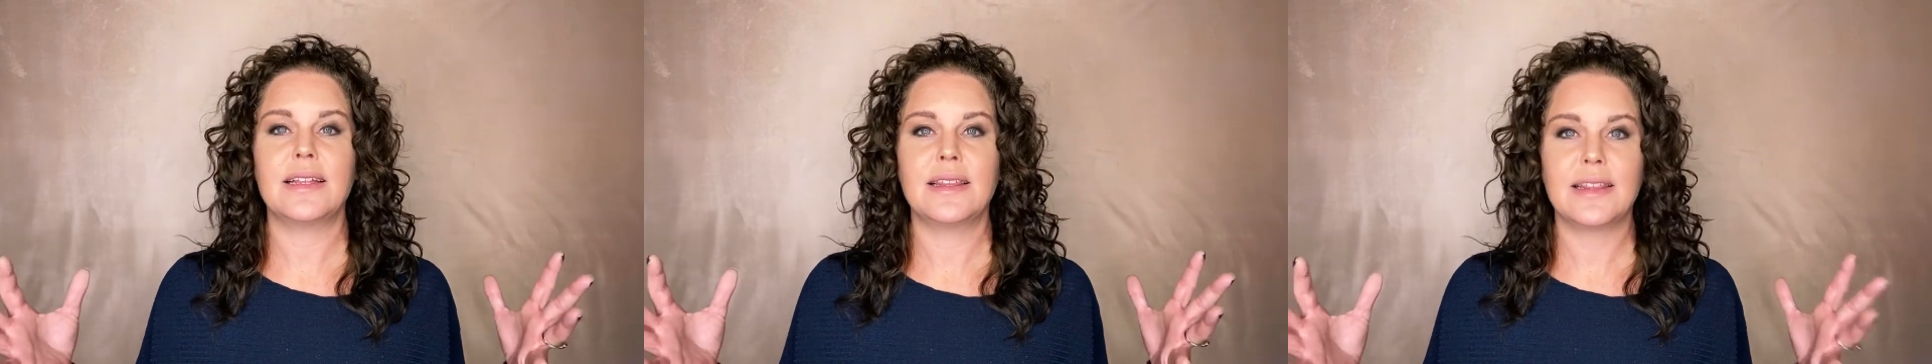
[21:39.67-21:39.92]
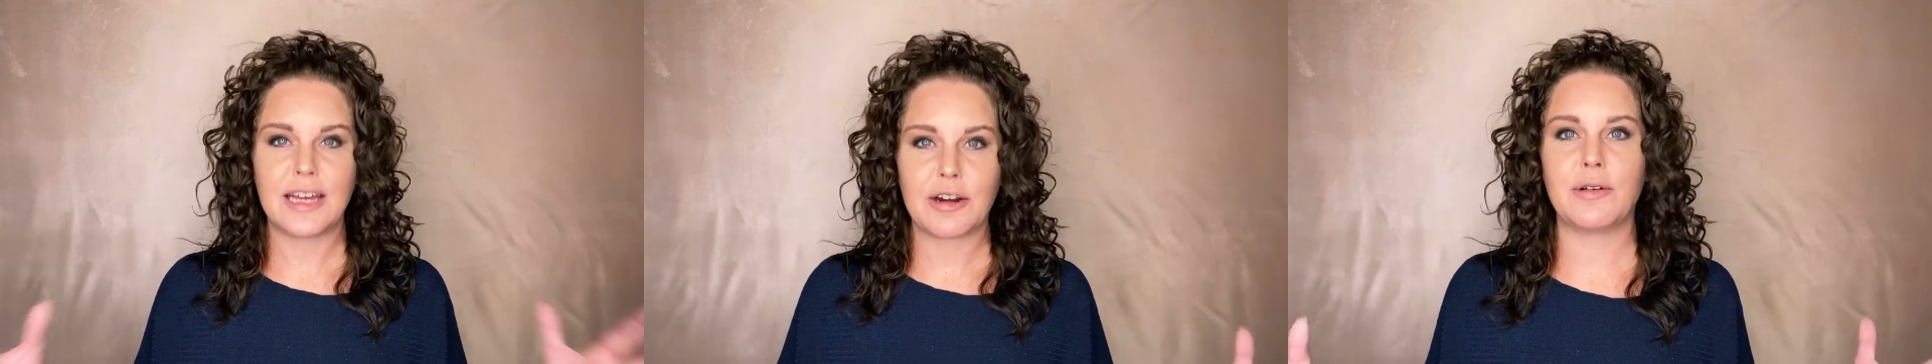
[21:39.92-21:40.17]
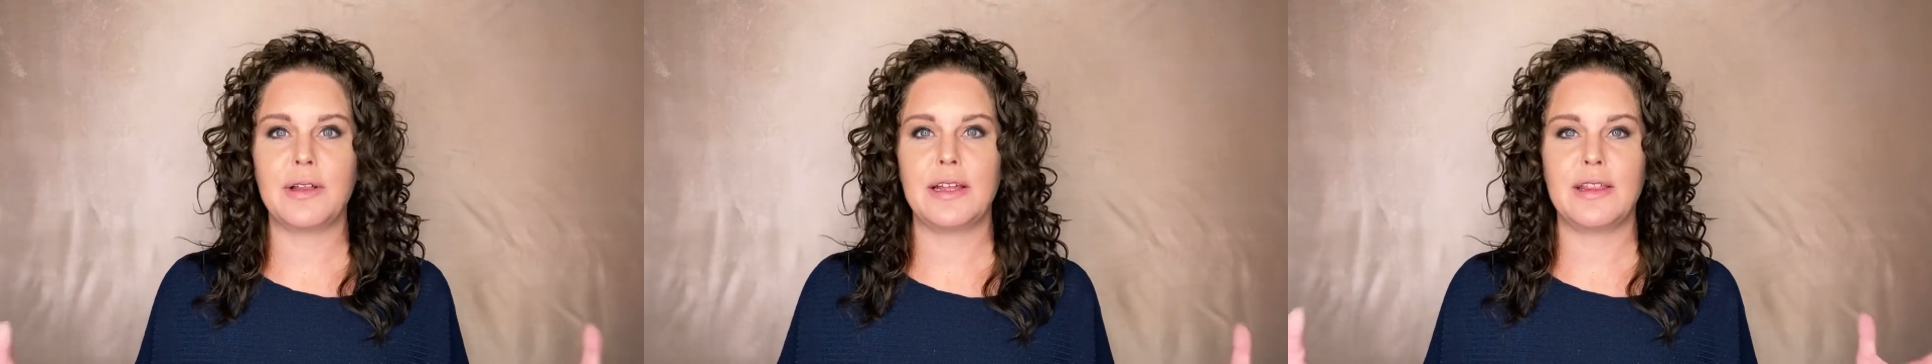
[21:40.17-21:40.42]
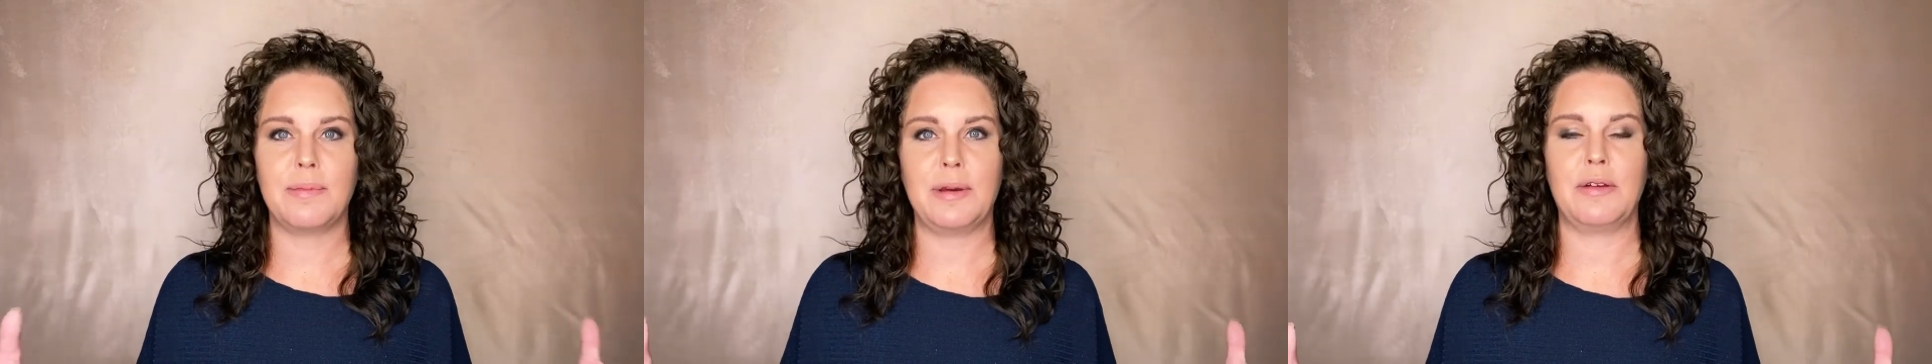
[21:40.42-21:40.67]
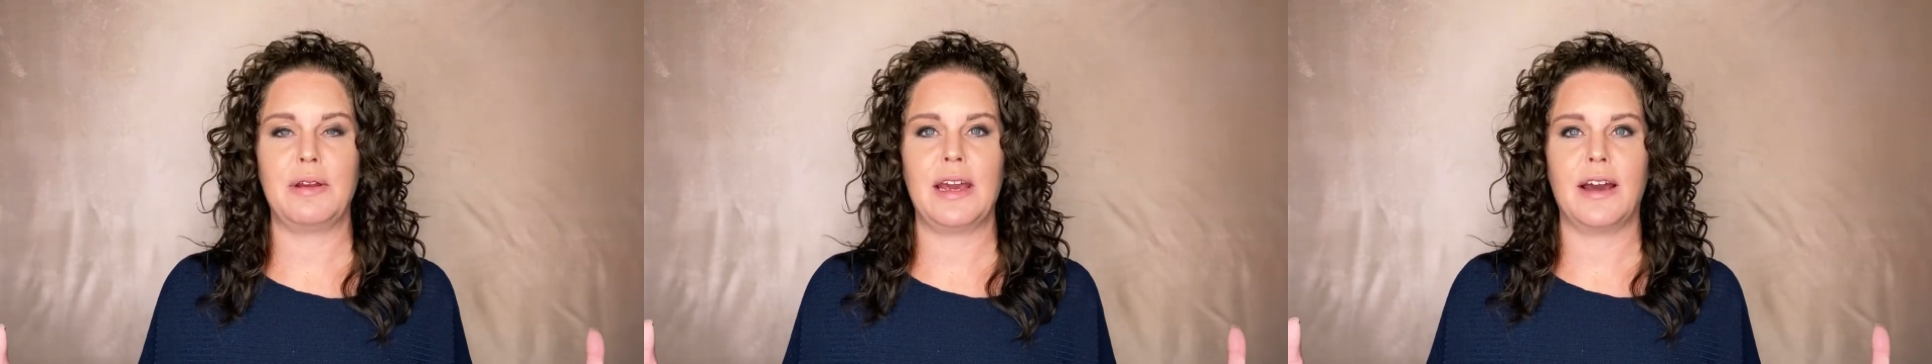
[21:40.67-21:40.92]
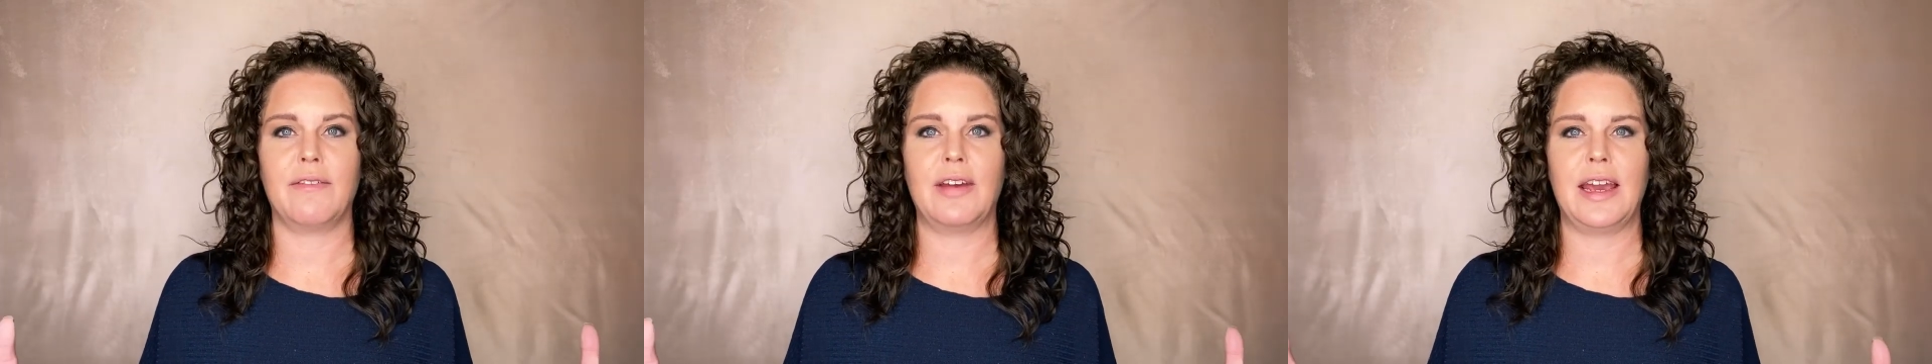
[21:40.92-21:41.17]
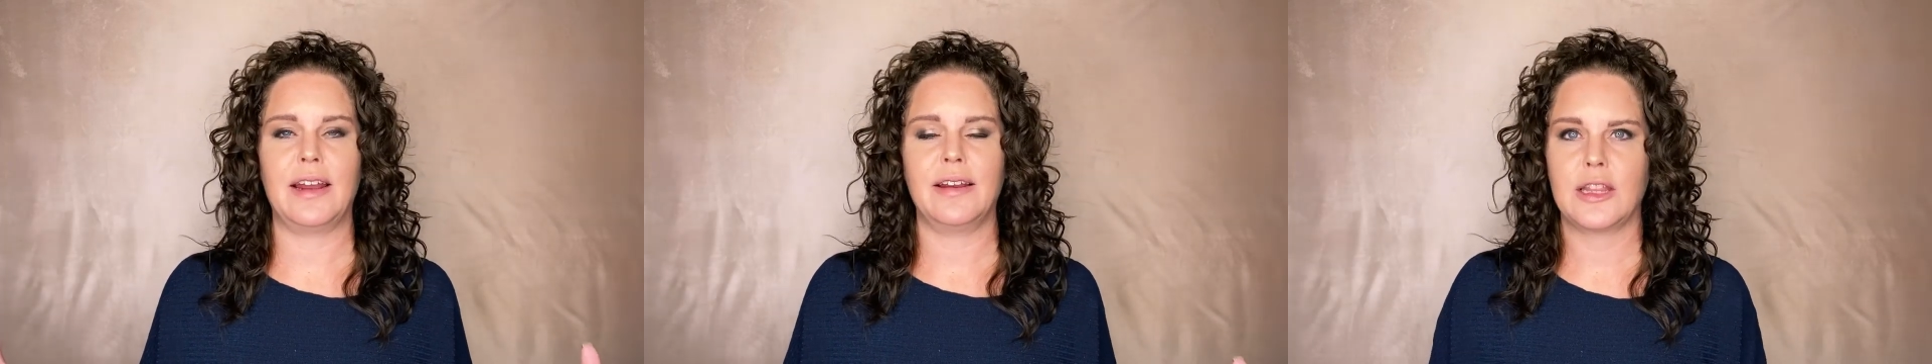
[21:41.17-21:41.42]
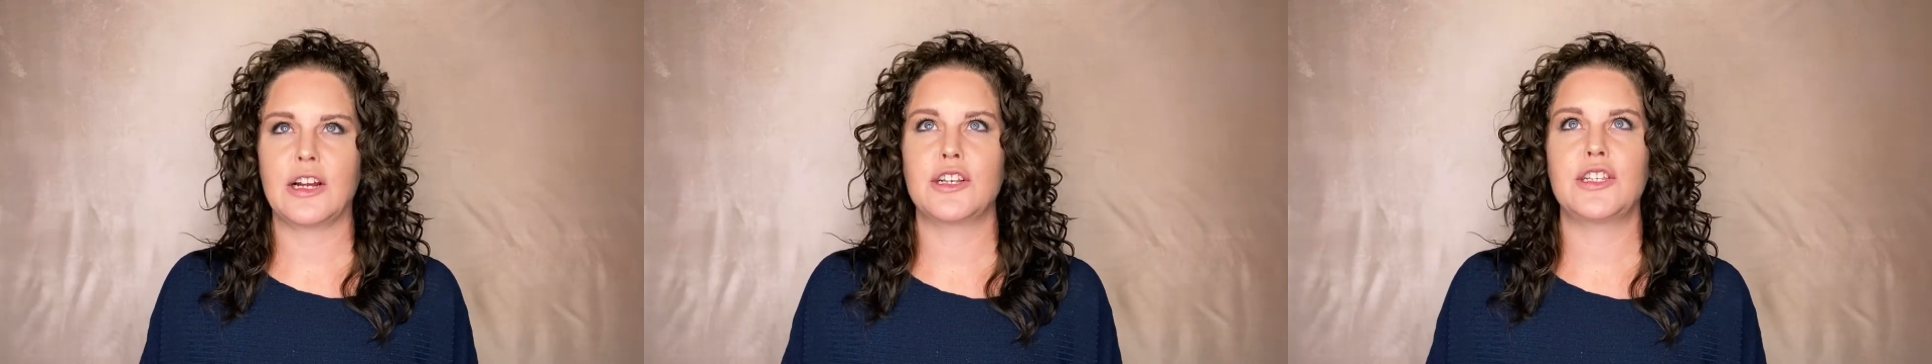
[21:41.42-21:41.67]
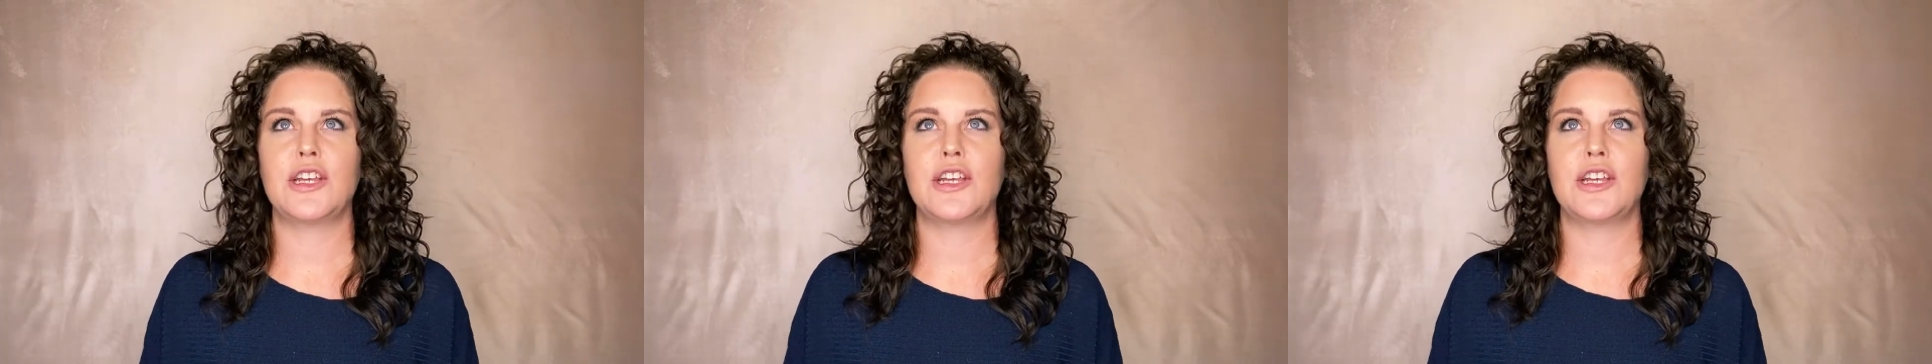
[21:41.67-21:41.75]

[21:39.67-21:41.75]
literally the beauty of it. There's